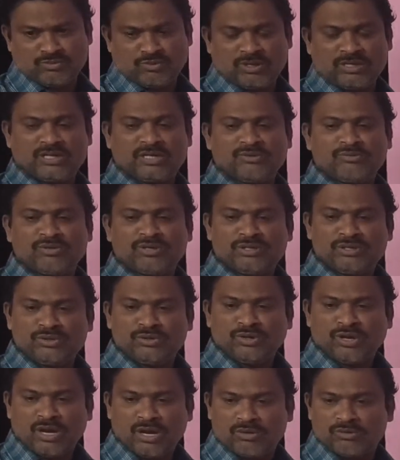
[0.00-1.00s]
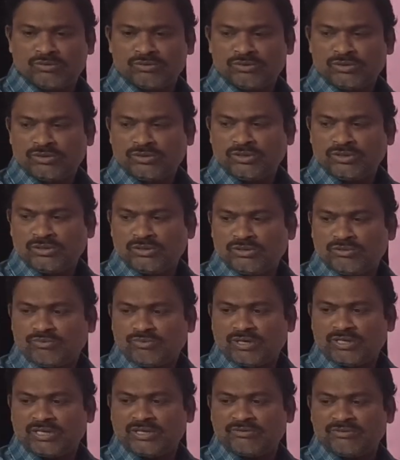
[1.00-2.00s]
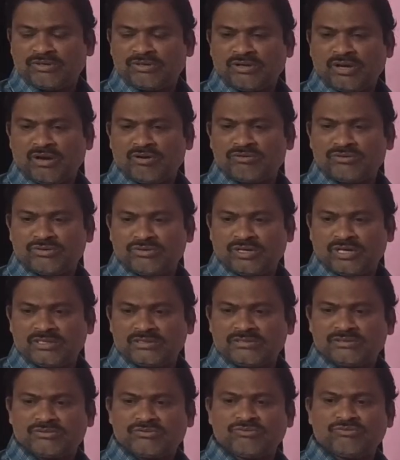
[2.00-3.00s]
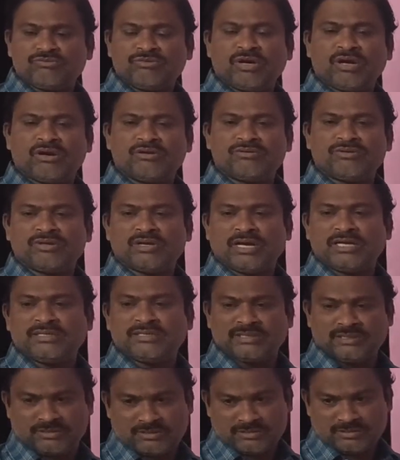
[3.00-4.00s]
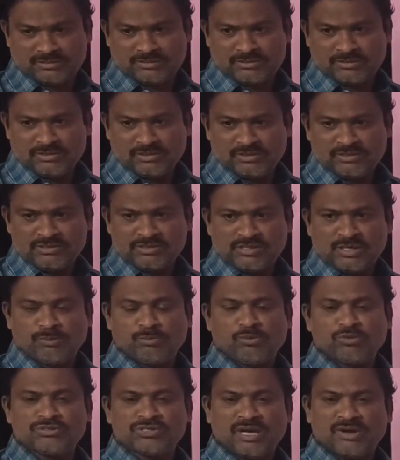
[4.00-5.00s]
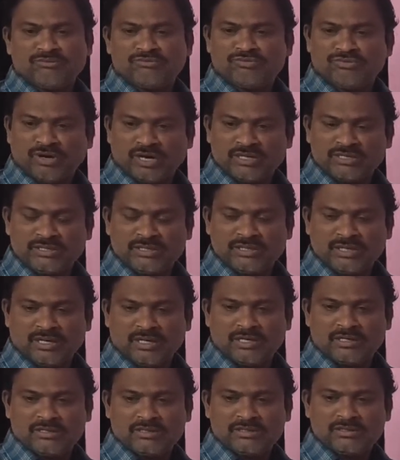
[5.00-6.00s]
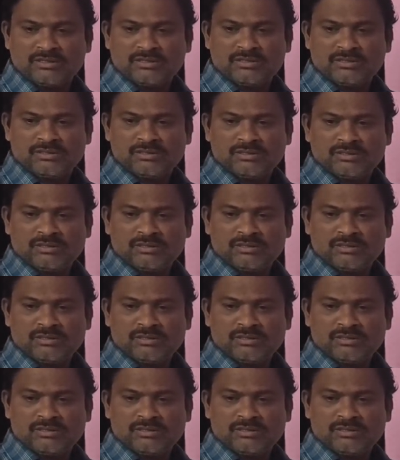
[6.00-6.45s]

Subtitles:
whatever you have to write, we have to write it. Suppose I am fine here,